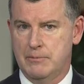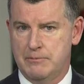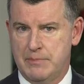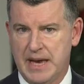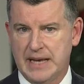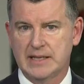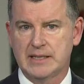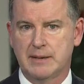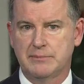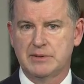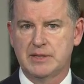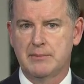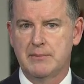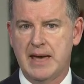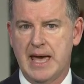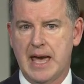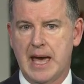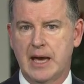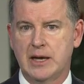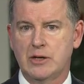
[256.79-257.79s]
pent-up
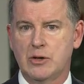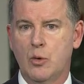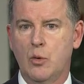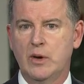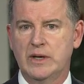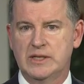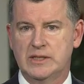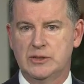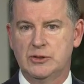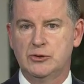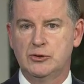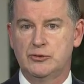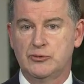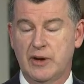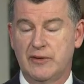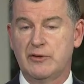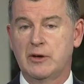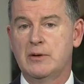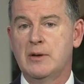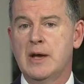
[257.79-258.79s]
demand was
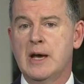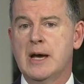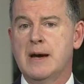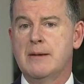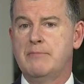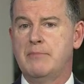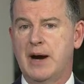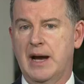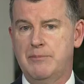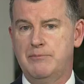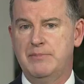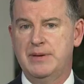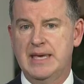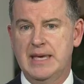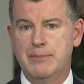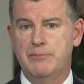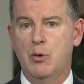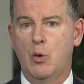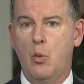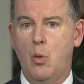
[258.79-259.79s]
driven by
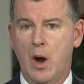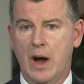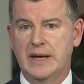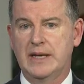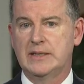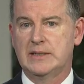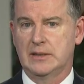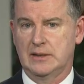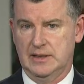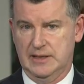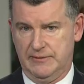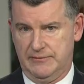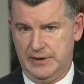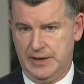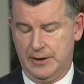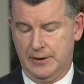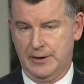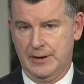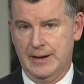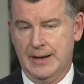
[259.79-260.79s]
people wanting to live
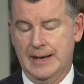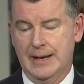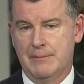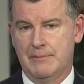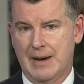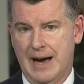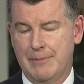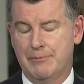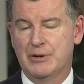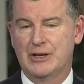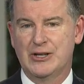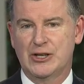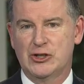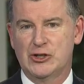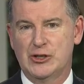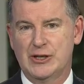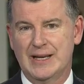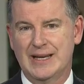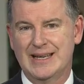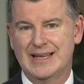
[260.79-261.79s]
here, my
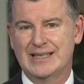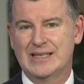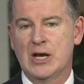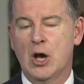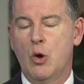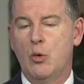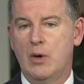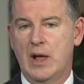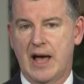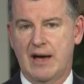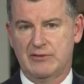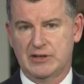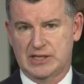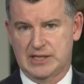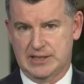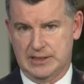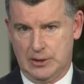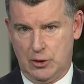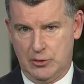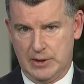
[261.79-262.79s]
prediction is we'll have a
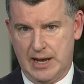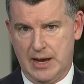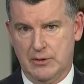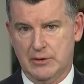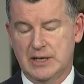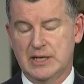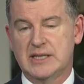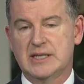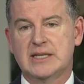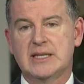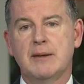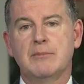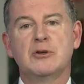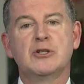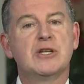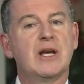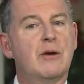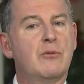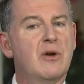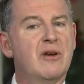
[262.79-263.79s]
slowdown in December,
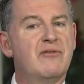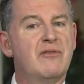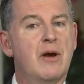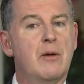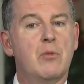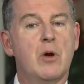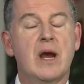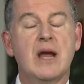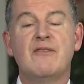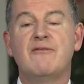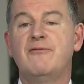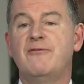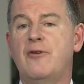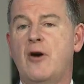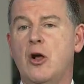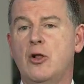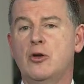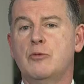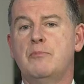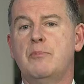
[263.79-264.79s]
January, February,
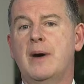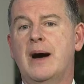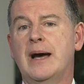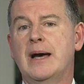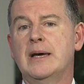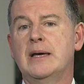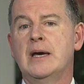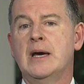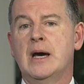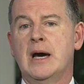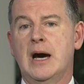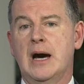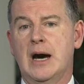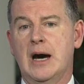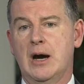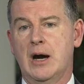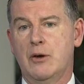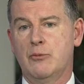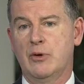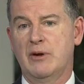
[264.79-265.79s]
followed by
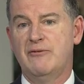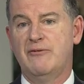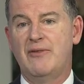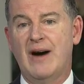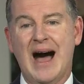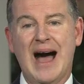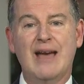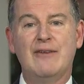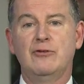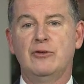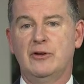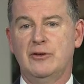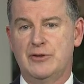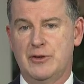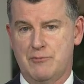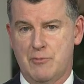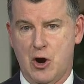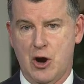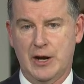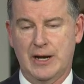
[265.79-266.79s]
a revival of
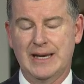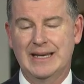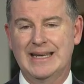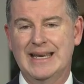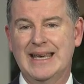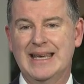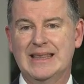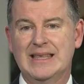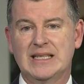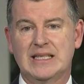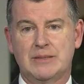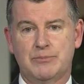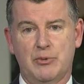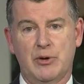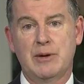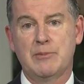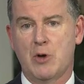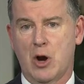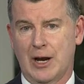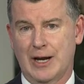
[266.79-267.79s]
the market in the
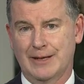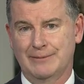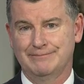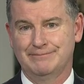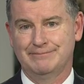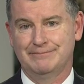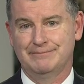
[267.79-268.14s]
spring market.